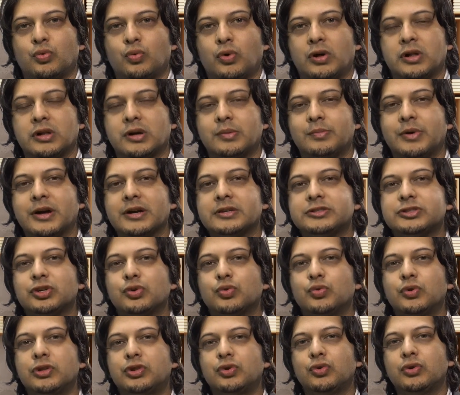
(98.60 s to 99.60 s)
Welcome back.
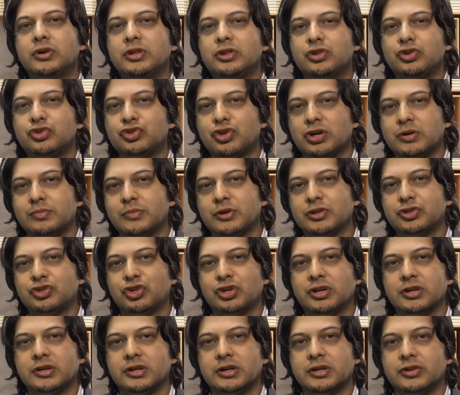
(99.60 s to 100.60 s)
So we're talking to Shamaa
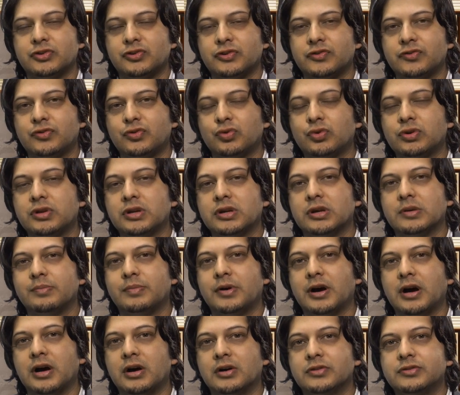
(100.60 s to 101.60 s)
Sheik and she's talking
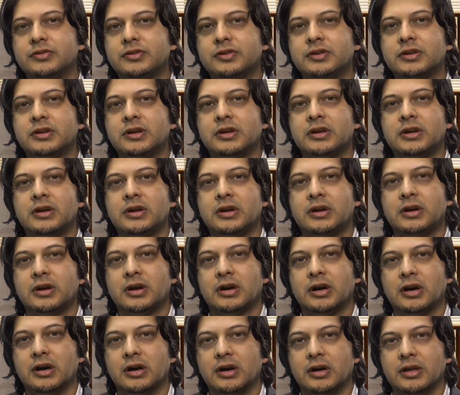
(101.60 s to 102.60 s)
about
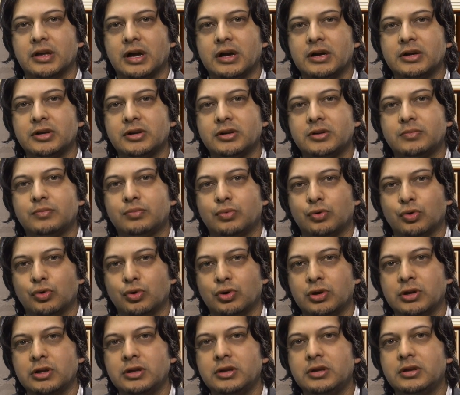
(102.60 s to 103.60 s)
her young
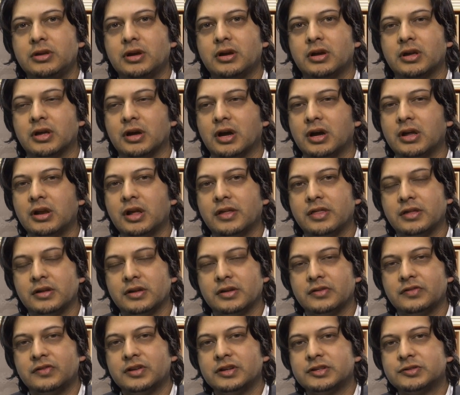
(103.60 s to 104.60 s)
boy, Ayan, I
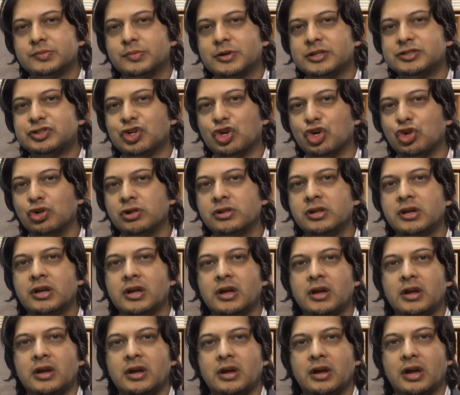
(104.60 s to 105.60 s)
think he's 6 months old,
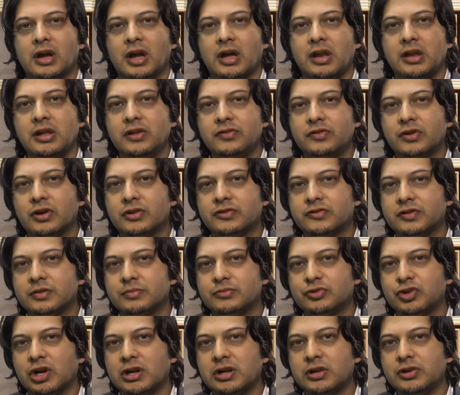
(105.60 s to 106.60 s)
and he's got
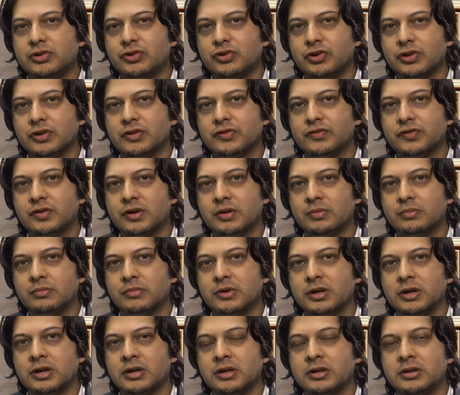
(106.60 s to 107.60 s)
some challenges
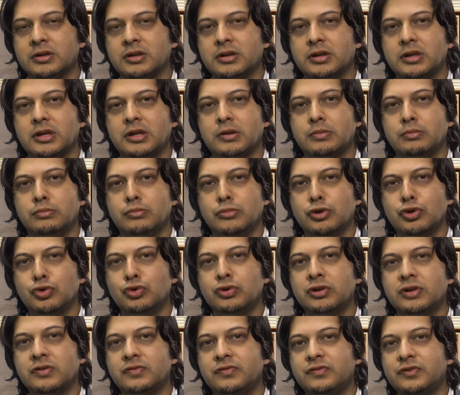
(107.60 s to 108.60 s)
from an
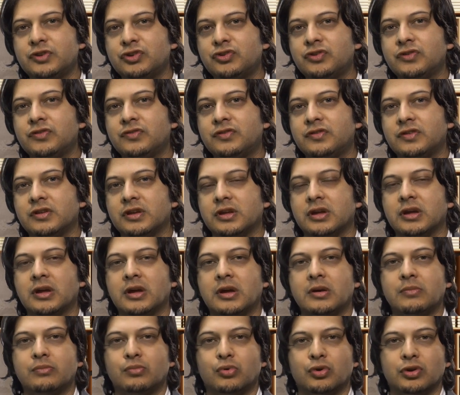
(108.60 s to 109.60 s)
immune deficiency
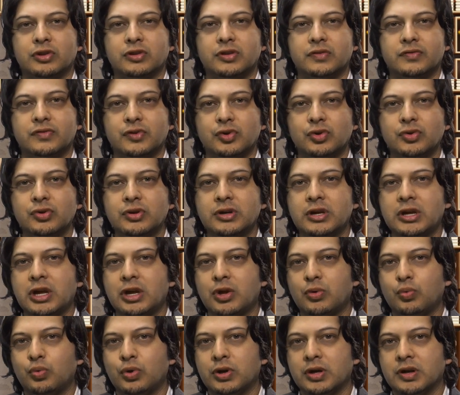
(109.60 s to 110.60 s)
point of view.
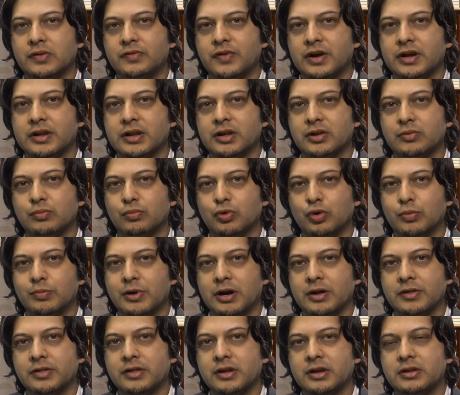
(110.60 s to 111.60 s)
We're going to find out more
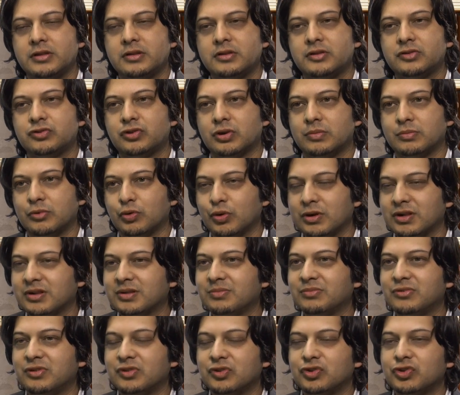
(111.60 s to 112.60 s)
about that. Shamaa,
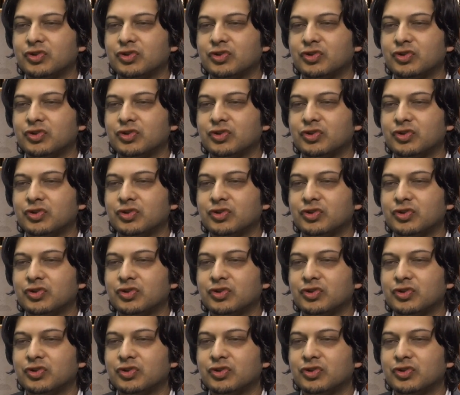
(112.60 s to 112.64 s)
welcome to the